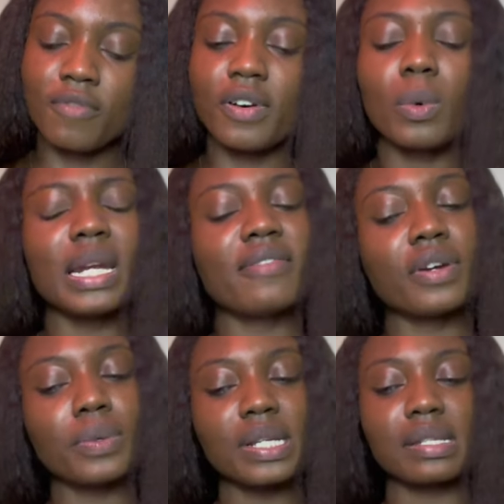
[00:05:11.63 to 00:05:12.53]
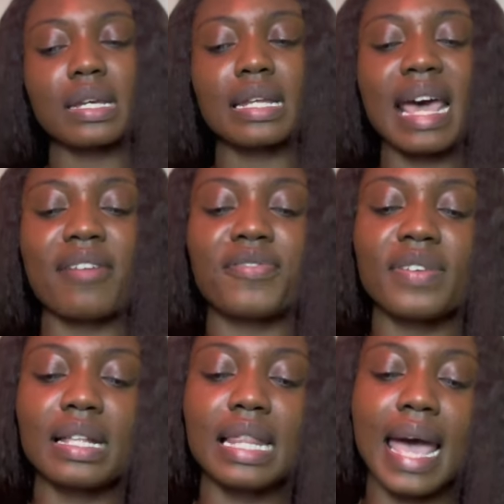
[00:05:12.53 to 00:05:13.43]
For whatever reason, I
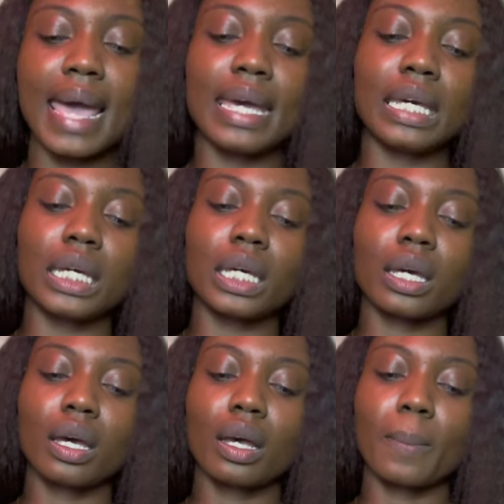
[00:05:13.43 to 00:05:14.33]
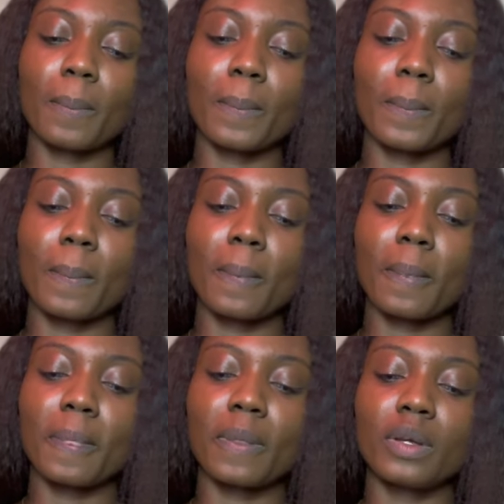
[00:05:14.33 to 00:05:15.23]
feel like
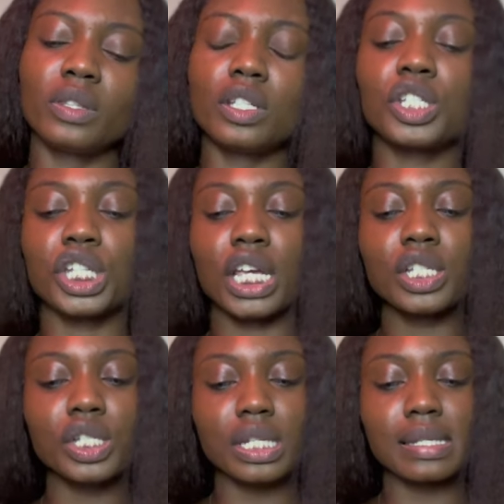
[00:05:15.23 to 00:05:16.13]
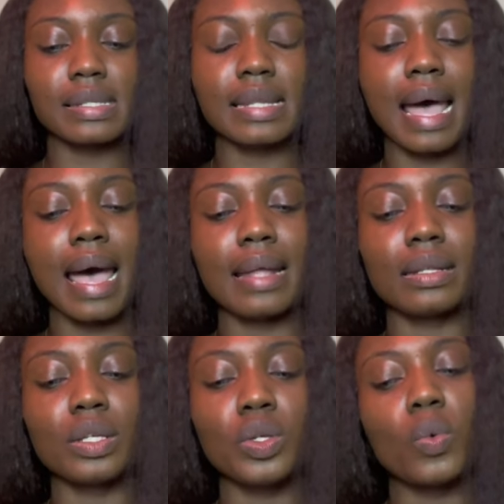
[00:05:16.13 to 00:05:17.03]
the changes that
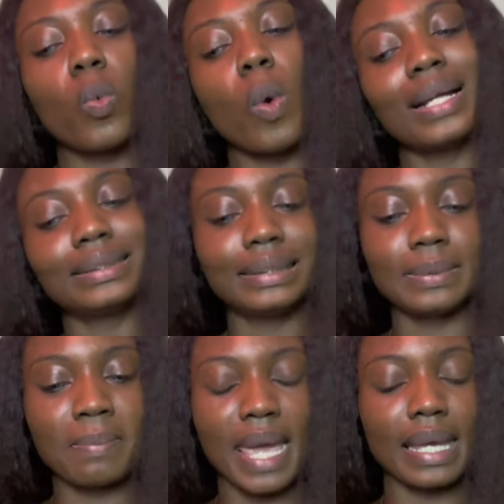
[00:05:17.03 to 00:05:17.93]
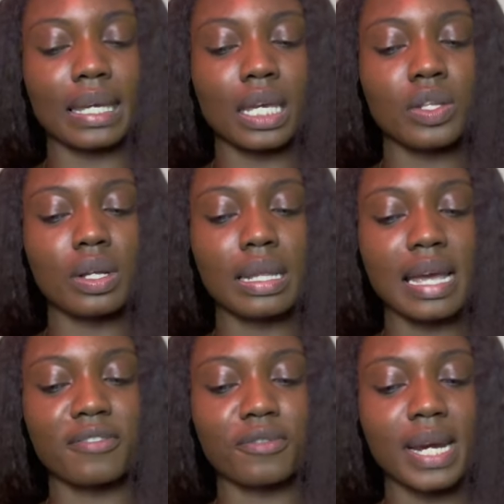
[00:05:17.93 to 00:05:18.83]
you want to make in your
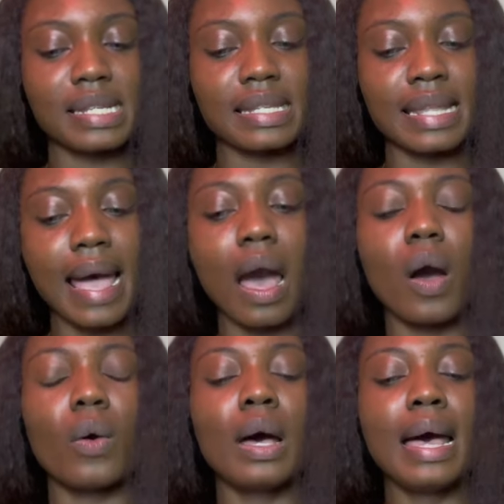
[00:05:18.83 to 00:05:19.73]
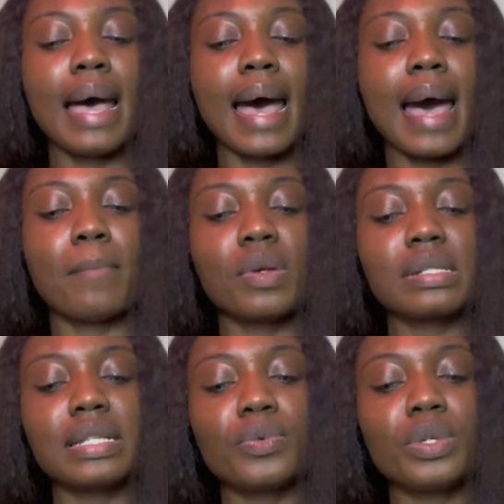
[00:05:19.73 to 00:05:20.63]
life right now are
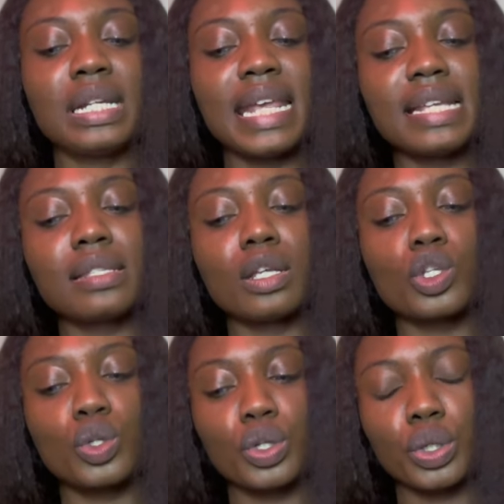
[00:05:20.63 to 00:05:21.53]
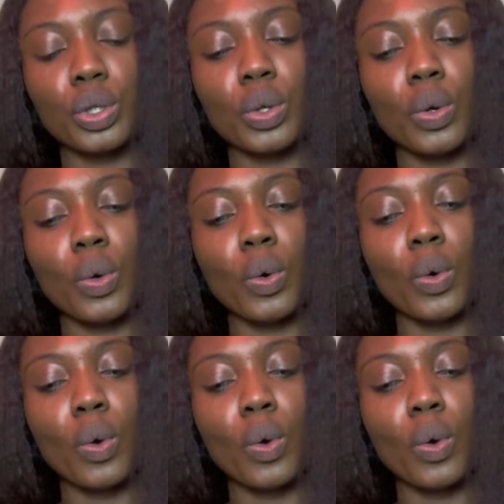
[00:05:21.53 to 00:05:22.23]
mostly related to